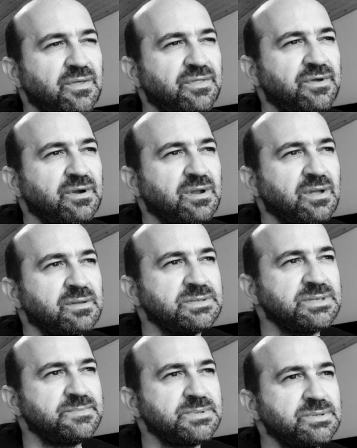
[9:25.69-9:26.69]
their
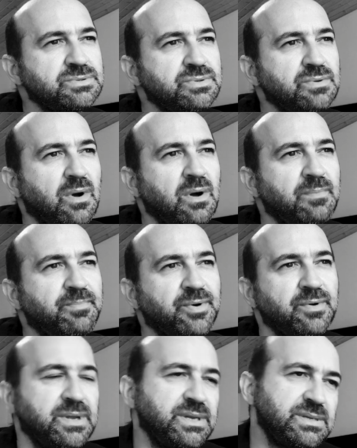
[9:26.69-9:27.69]
concepts to
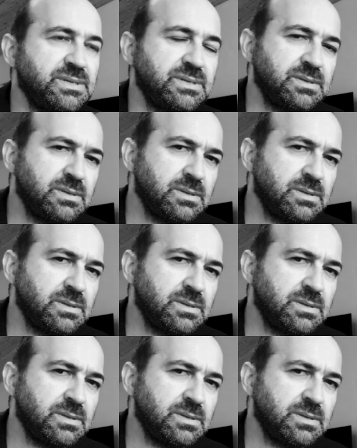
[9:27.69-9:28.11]
operate